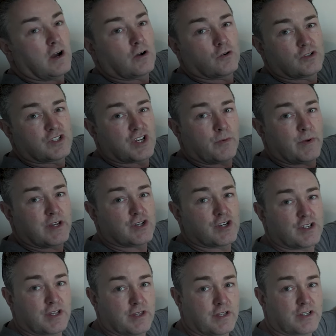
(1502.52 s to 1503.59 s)
a good 2
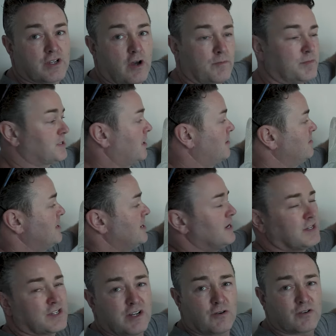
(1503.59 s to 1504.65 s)
inches at the top. So
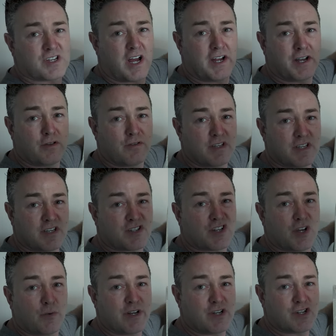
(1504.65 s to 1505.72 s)
as long as I know that it's
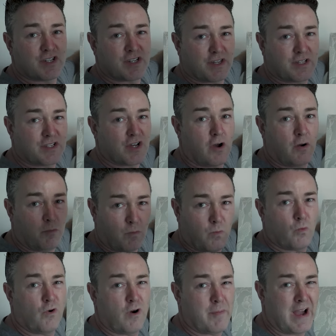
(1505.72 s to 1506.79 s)
2 inches at the top,
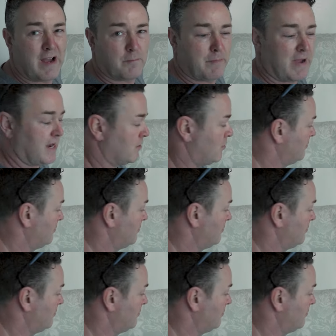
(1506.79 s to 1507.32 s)
we're about bang